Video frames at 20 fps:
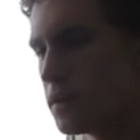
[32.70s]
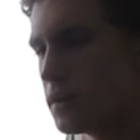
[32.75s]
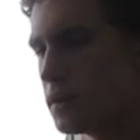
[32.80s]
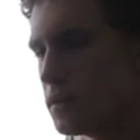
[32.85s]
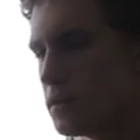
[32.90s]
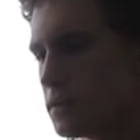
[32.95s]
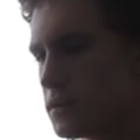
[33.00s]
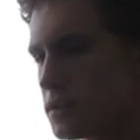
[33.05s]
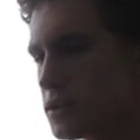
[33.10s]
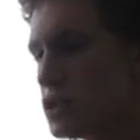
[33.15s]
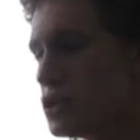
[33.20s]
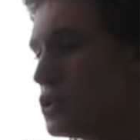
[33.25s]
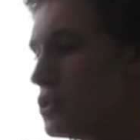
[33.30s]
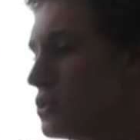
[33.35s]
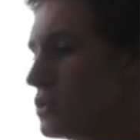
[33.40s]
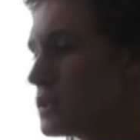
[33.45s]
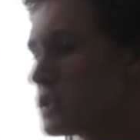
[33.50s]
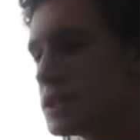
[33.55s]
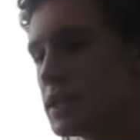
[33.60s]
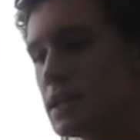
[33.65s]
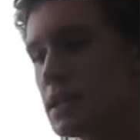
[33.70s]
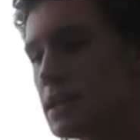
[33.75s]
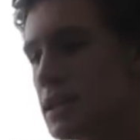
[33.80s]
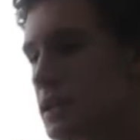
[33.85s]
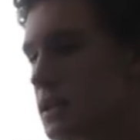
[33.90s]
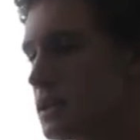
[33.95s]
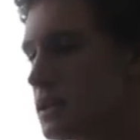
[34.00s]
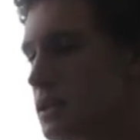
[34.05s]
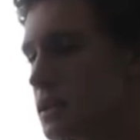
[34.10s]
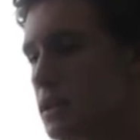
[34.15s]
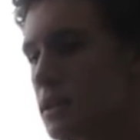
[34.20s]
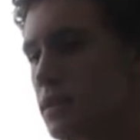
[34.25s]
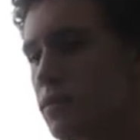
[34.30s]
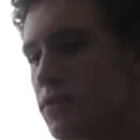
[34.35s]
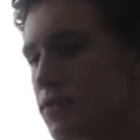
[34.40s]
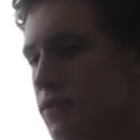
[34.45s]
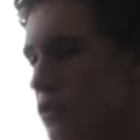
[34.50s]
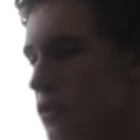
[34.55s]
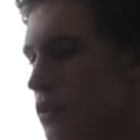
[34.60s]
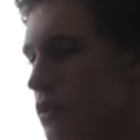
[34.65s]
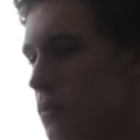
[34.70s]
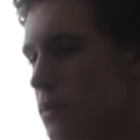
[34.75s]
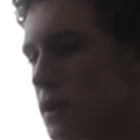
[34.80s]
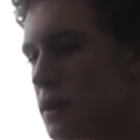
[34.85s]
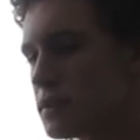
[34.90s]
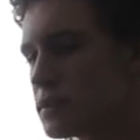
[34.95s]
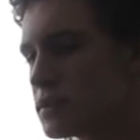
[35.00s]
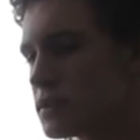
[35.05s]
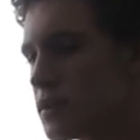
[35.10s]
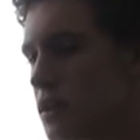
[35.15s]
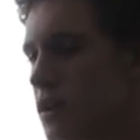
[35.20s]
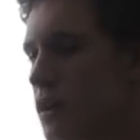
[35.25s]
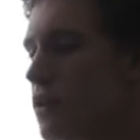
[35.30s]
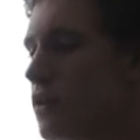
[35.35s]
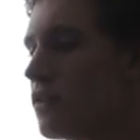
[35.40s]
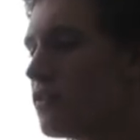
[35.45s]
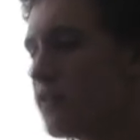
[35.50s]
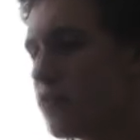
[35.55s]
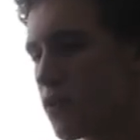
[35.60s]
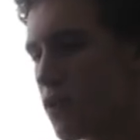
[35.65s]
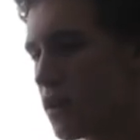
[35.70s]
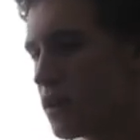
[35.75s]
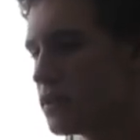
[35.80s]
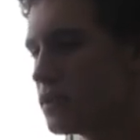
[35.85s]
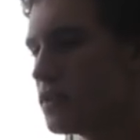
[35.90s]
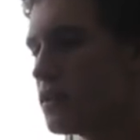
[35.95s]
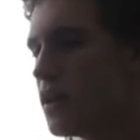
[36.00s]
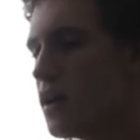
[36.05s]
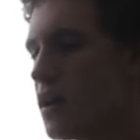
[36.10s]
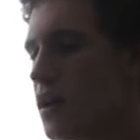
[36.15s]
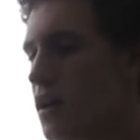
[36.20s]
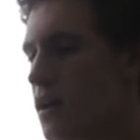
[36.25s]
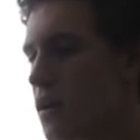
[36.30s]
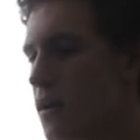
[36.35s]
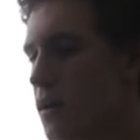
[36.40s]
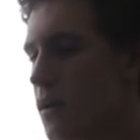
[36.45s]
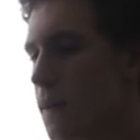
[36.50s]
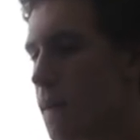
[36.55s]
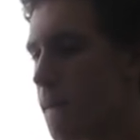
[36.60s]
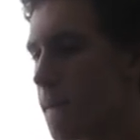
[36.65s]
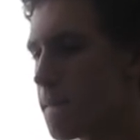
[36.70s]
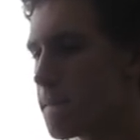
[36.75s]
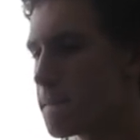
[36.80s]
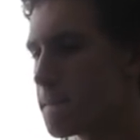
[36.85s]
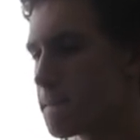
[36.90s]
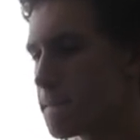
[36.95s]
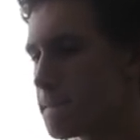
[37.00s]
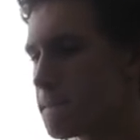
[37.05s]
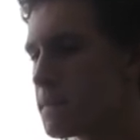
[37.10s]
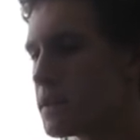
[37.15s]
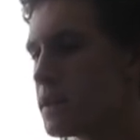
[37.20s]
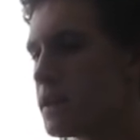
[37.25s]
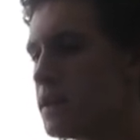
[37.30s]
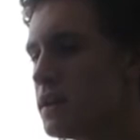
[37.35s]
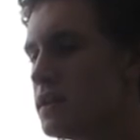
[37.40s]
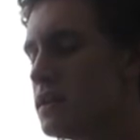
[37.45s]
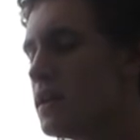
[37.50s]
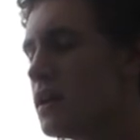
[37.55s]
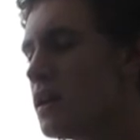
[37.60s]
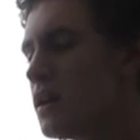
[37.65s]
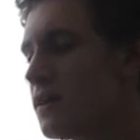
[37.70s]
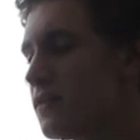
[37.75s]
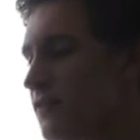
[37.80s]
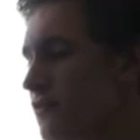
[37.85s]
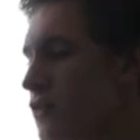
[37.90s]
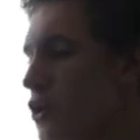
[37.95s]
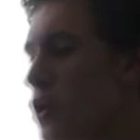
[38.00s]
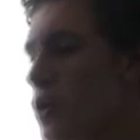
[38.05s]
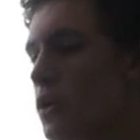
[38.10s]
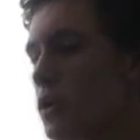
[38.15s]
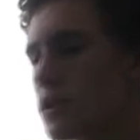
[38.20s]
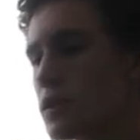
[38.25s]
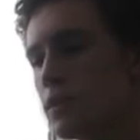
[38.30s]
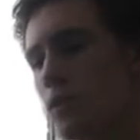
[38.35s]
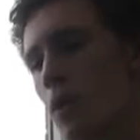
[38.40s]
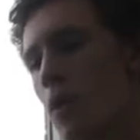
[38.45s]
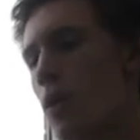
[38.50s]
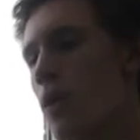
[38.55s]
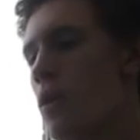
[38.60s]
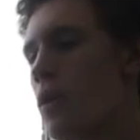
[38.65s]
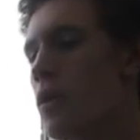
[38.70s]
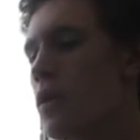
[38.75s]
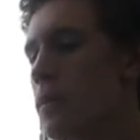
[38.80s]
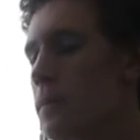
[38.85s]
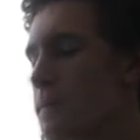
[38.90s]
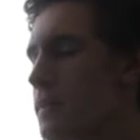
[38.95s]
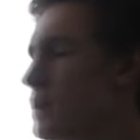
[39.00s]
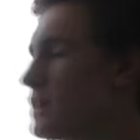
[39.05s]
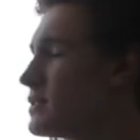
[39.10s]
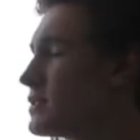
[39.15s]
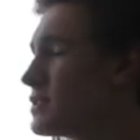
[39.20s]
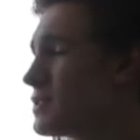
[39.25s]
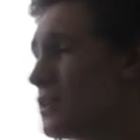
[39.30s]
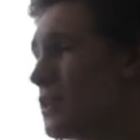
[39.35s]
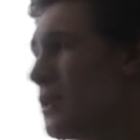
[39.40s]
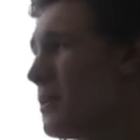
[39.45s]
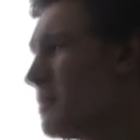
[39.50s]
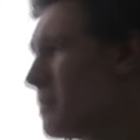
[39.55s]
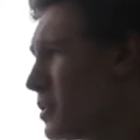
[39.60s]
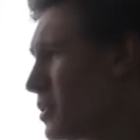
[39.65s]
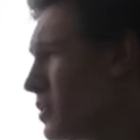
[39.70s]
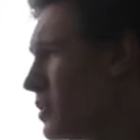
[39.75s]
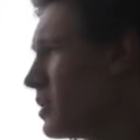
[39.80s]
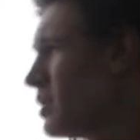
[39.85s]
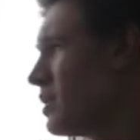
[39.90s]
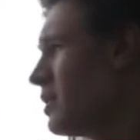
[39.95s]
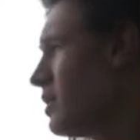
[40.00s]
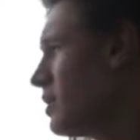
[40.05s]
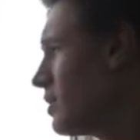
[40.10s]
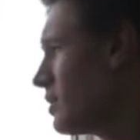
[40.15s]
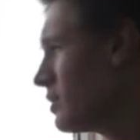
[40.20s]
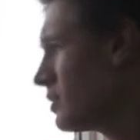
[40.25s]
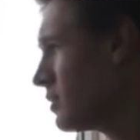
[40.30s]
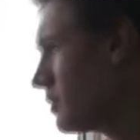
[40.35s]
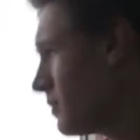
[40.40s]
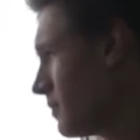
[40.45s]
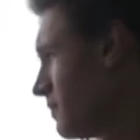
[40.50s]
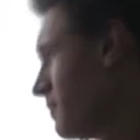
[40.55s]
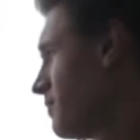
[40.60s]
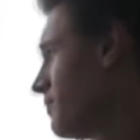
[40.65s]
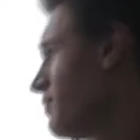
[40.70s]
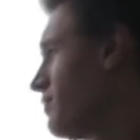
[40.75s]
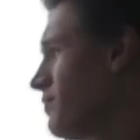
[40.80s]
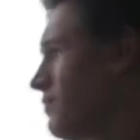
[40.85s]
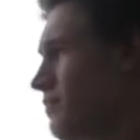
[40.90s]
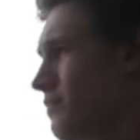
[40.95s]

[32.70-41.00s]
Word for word: Getting too deep for myself right now And I forgot my submarine